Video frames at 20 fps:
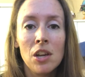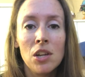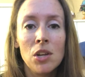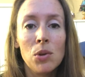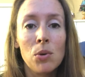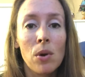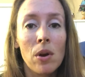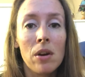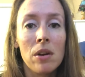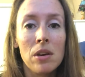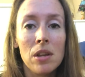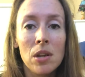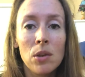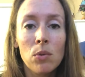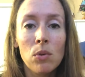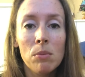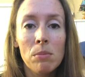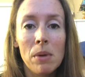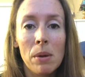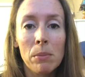You are an
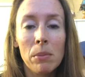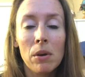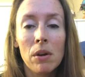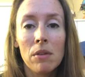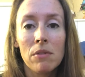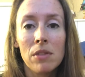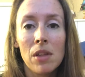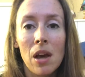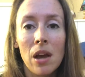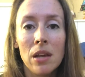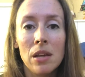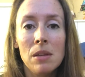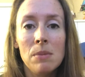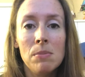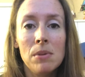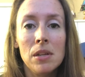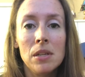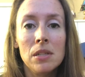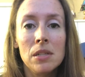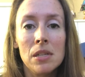equal member of the
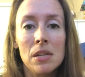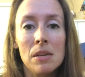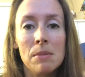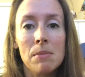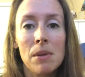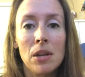IEP team